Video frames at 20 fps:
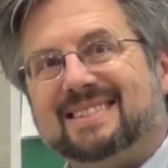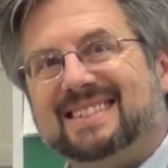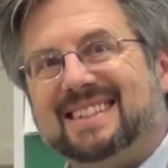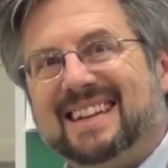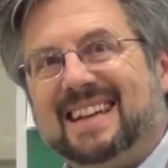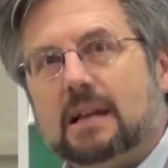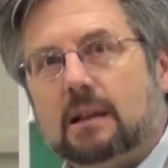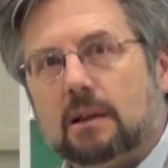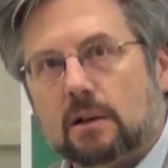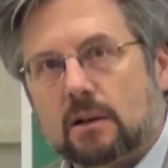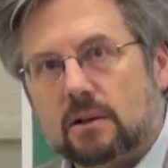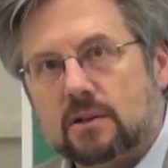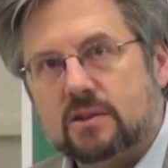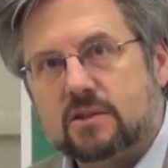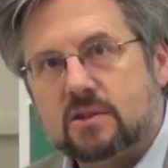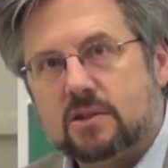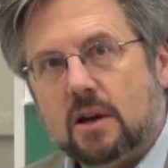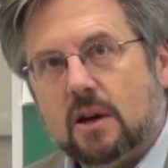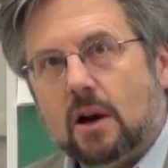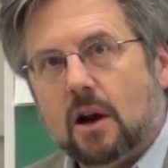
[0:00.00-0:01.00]

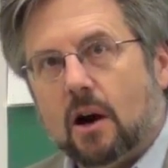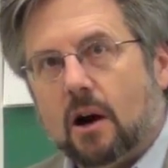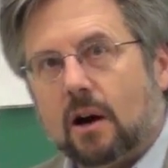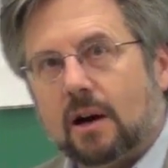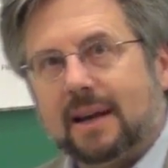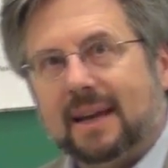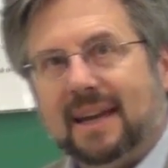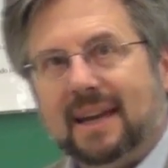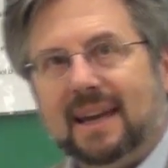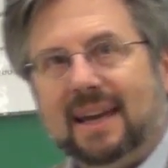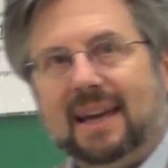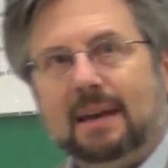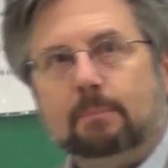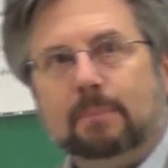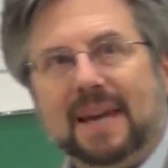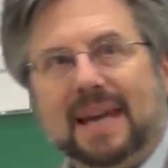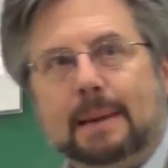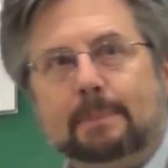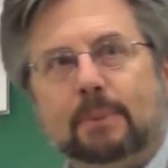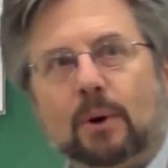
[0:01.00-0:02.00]
dealers are key
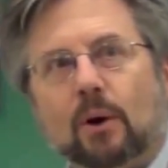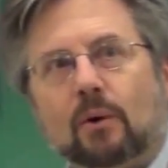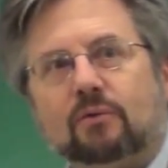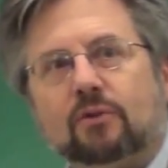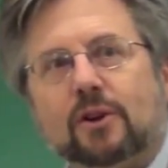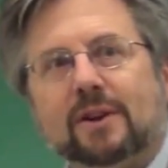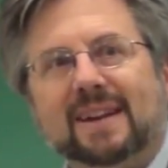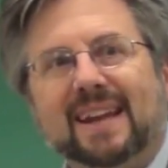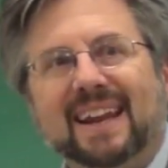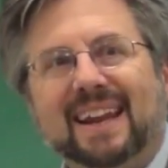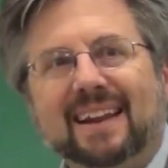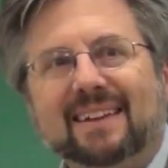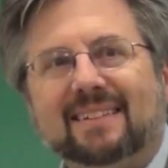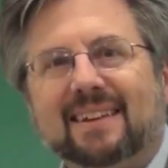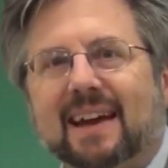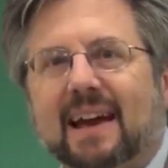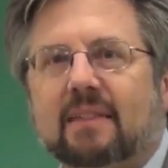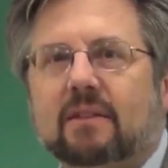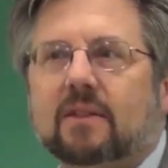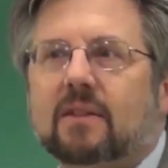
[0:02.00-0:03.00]
people for knitting
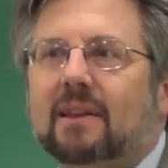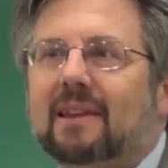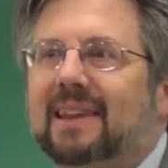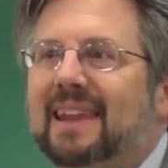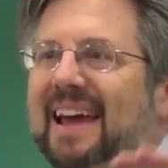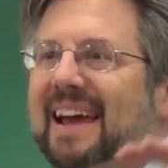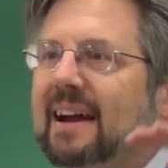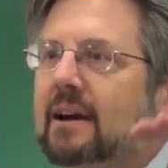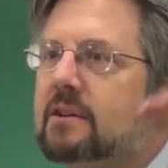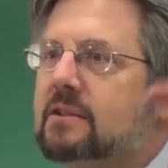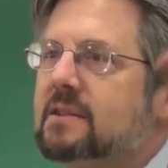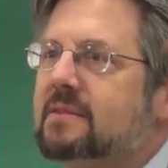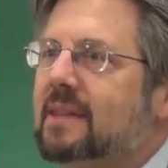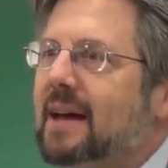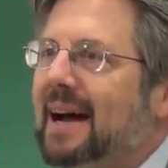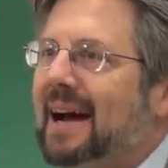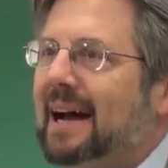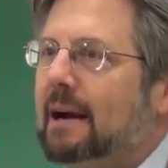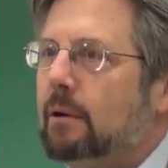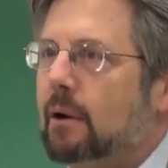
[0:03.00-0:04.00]
together the layers of
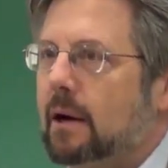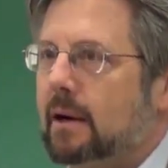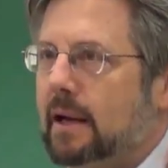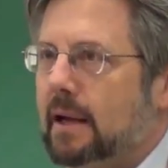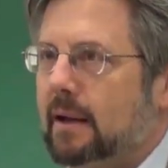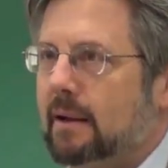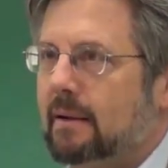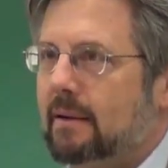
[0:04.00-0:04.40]
the hierarchy.